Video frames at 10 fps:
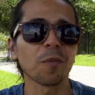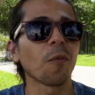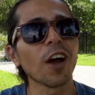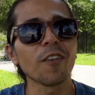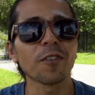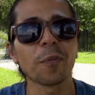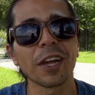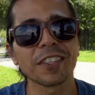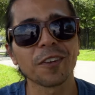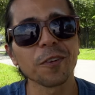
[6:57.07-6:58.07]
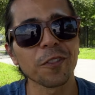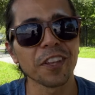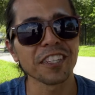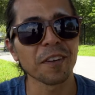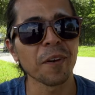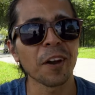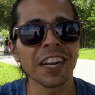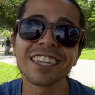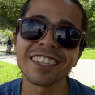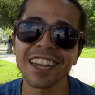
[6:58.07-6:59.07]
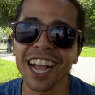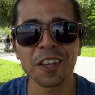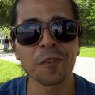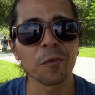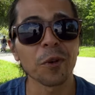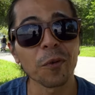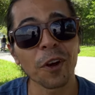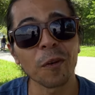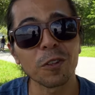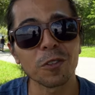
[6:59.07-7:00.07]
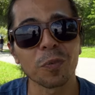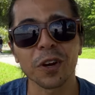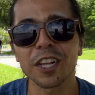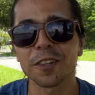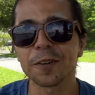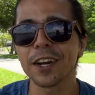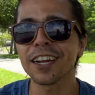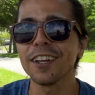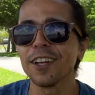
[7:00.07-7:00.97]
One of the best cool things about it is like we were able to bring Luna.